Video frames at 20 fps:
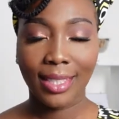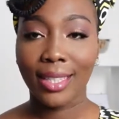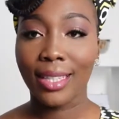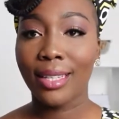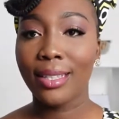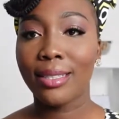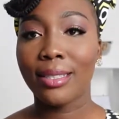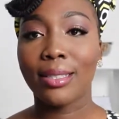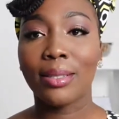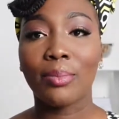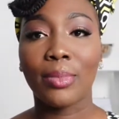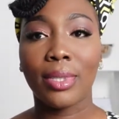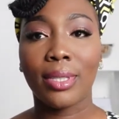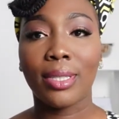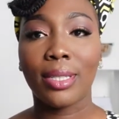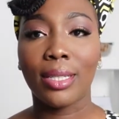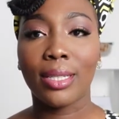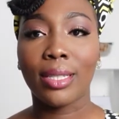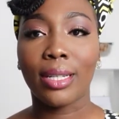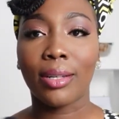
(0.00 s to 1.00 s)
This is a
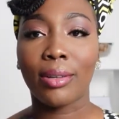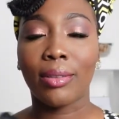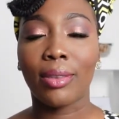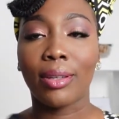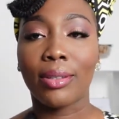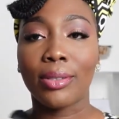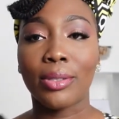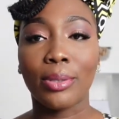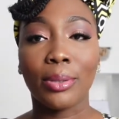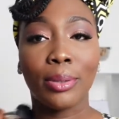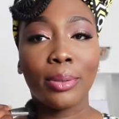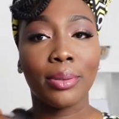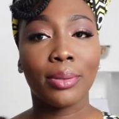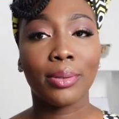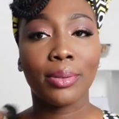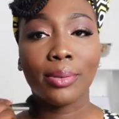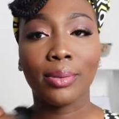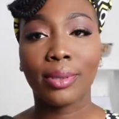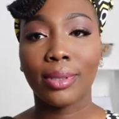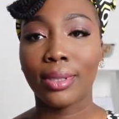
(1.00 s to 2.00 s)
message out there to you.
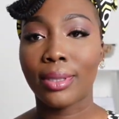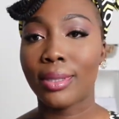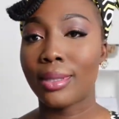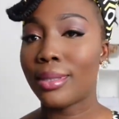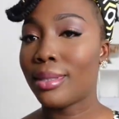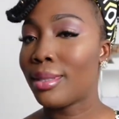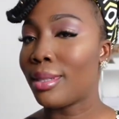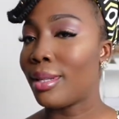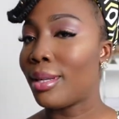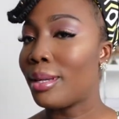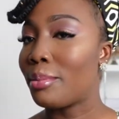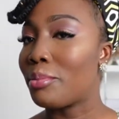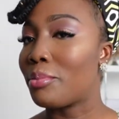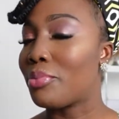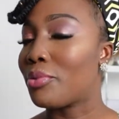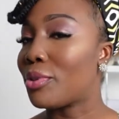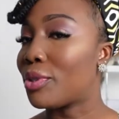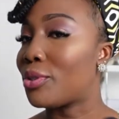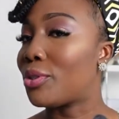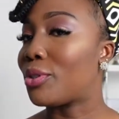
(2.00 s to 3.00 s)
It says,
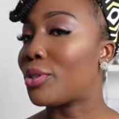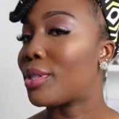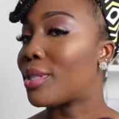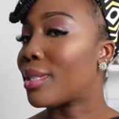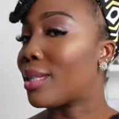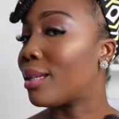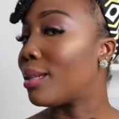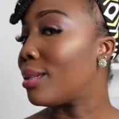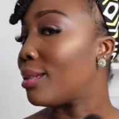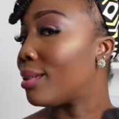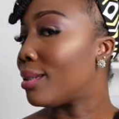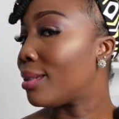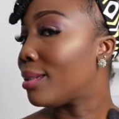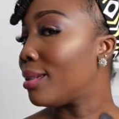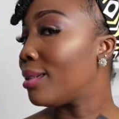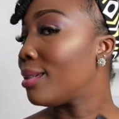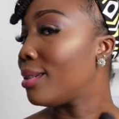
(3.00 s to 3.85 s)
embrace your skin.